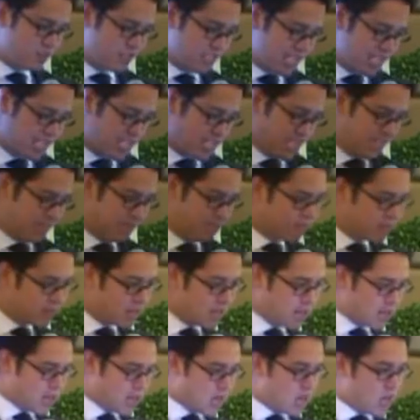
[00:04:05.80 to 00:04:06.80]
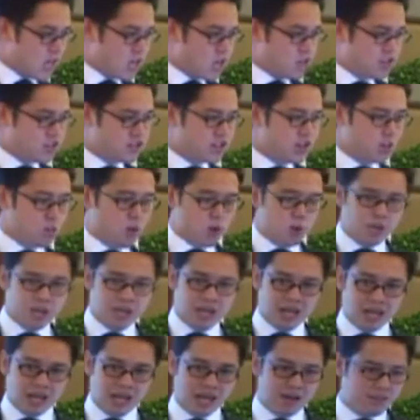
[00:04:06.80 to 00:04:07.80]
city. So what
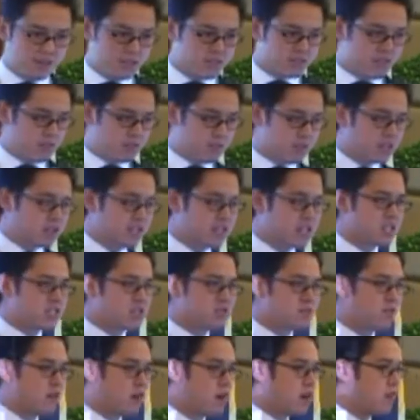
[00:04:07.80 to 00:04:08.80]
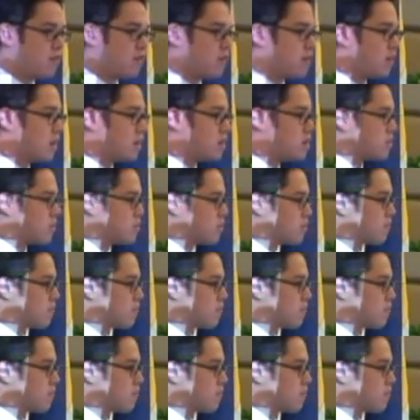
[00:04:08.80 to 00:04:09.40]
we have is something that is very, very sort